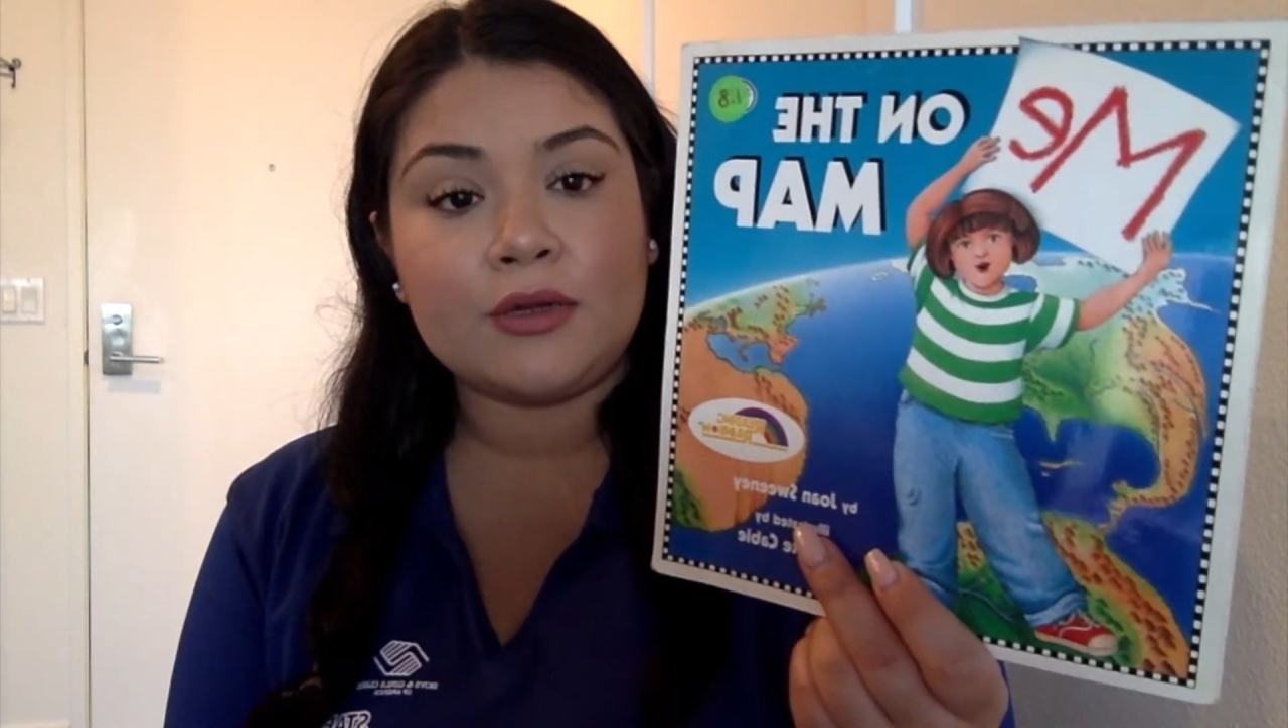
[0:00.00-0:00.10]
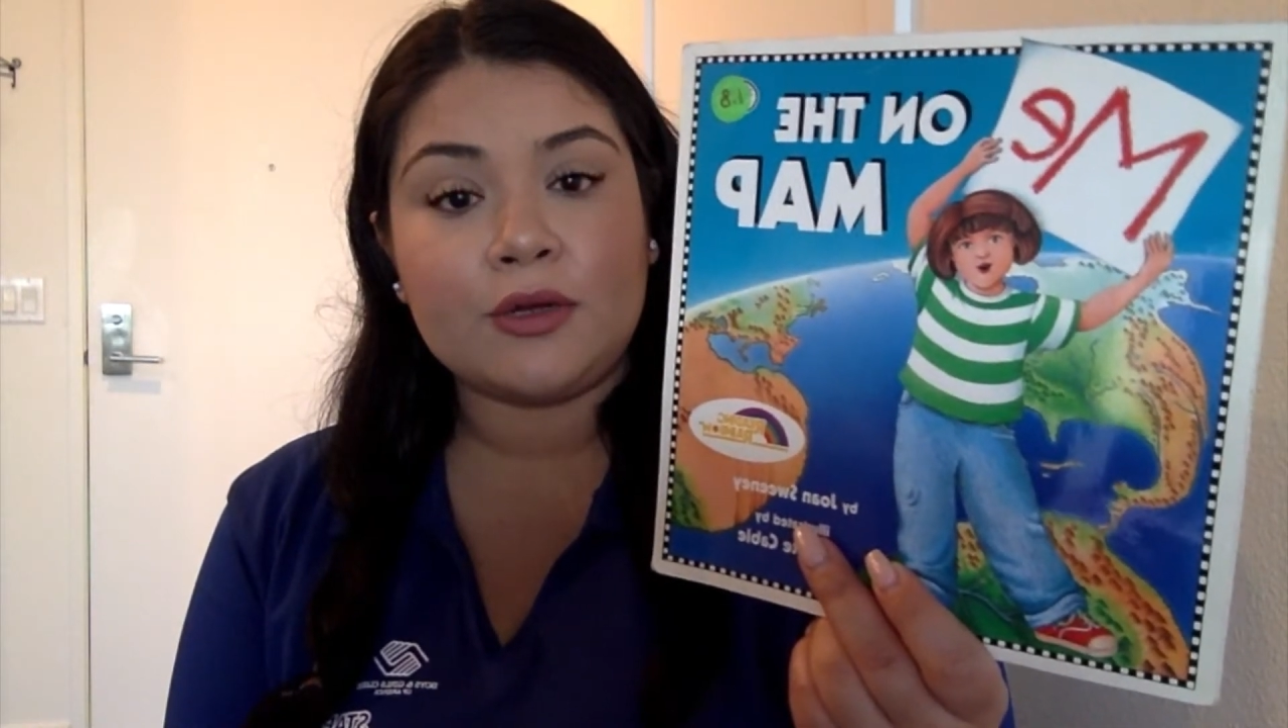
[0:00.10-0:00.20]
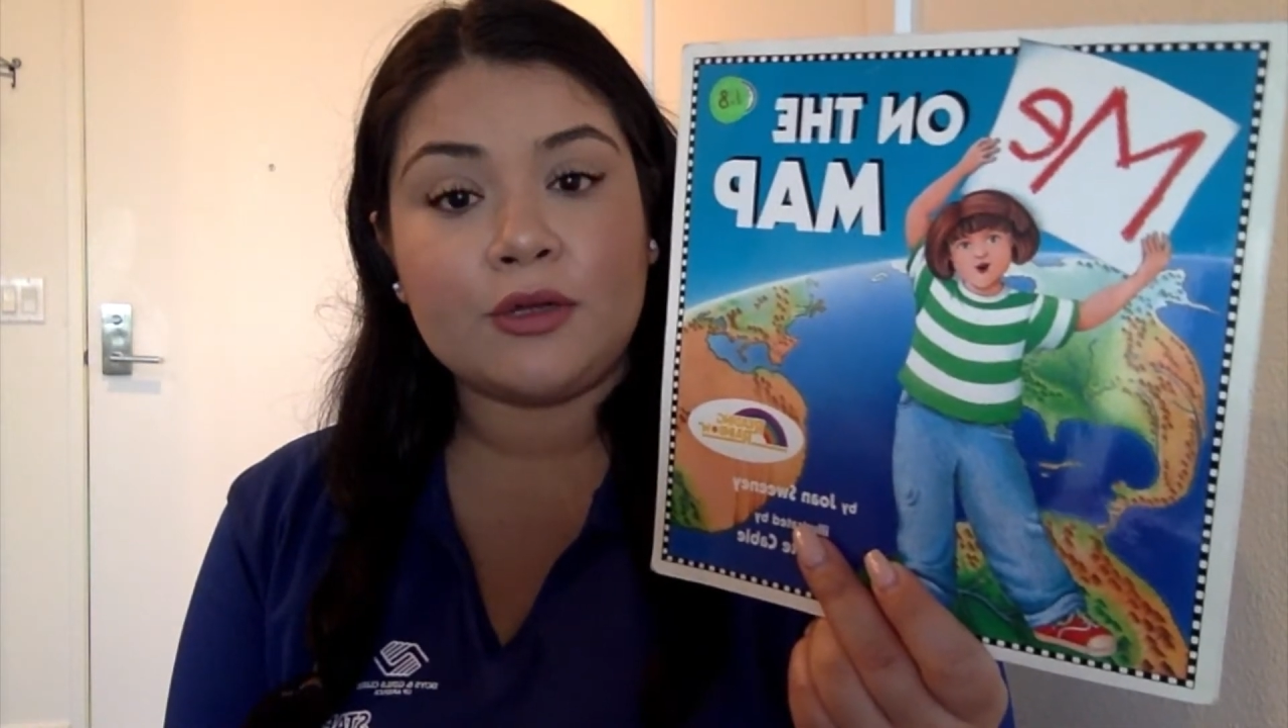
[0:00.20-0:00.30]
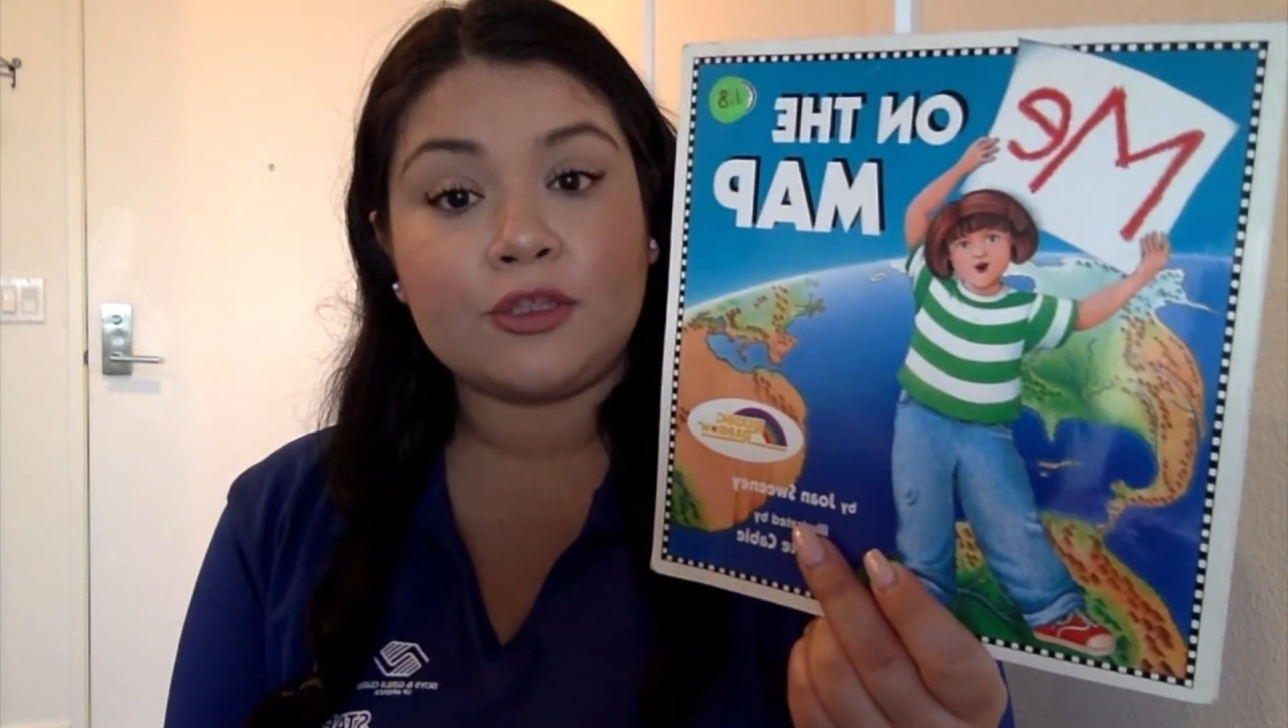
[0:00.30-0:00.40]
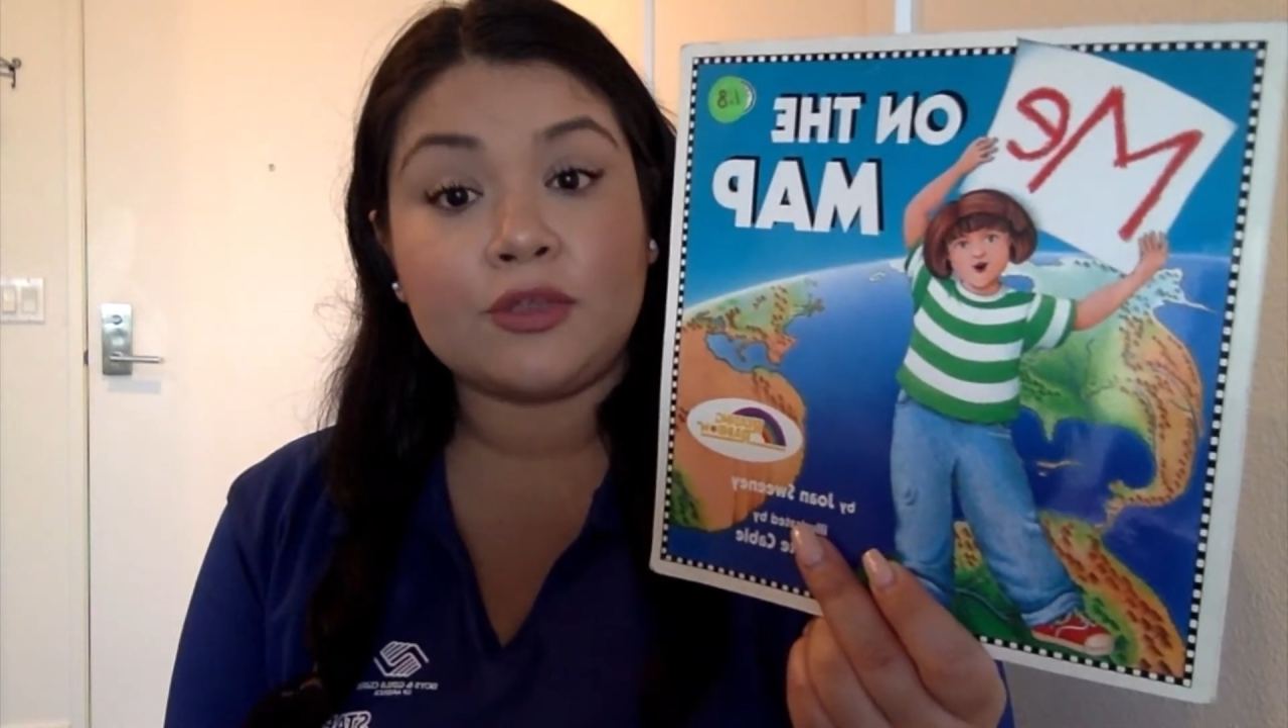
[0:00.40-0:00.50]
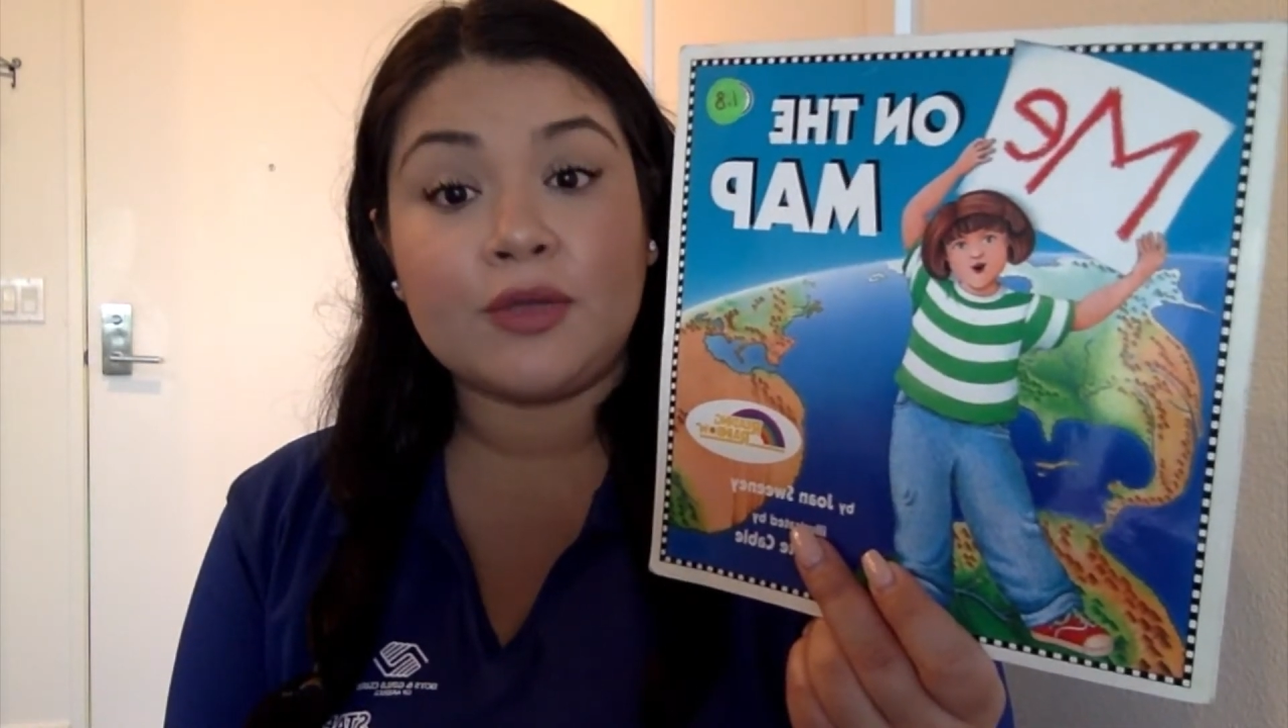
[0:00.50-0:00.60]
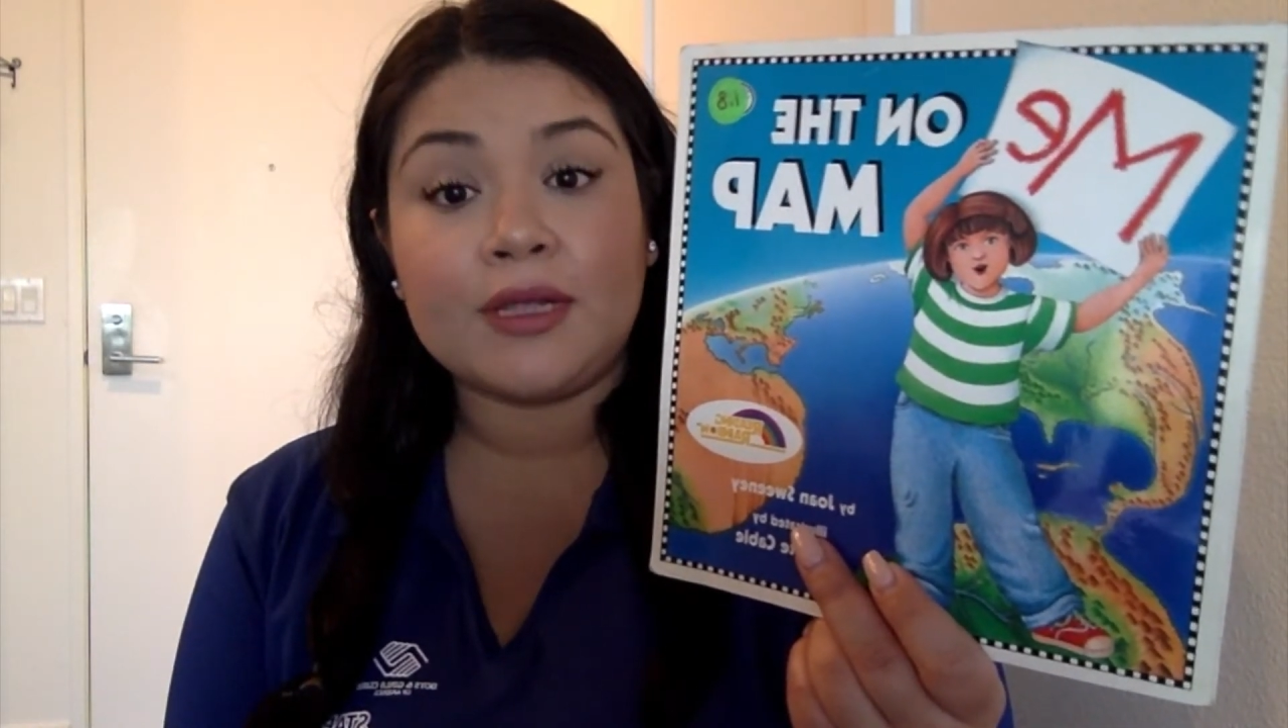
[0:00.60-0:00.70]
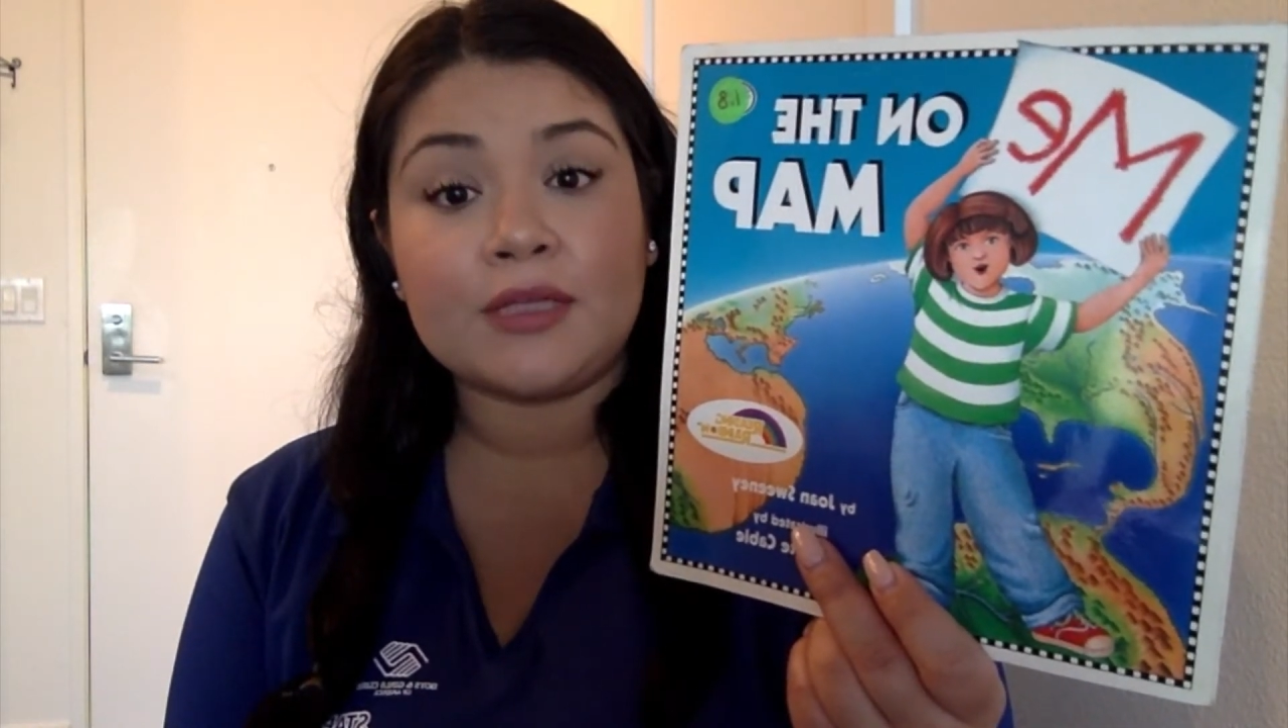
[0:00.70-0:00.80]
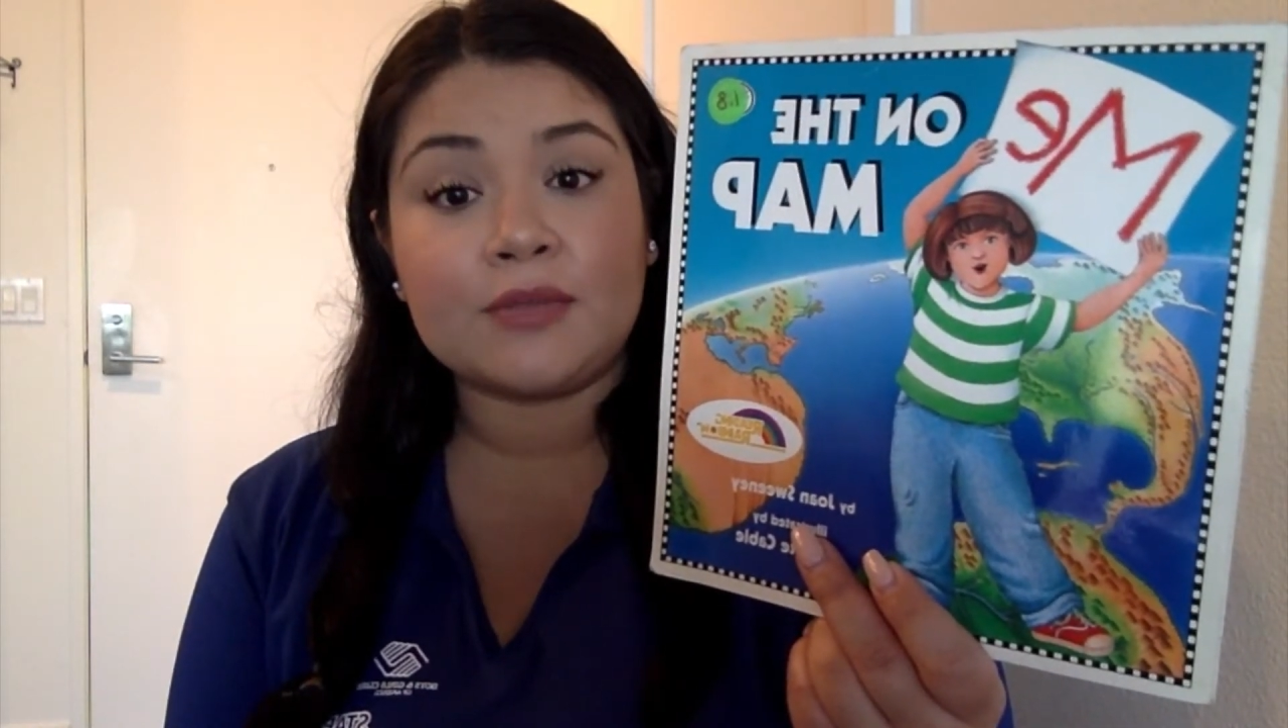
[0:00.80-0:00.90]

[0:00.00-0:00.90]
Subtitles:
girl showing us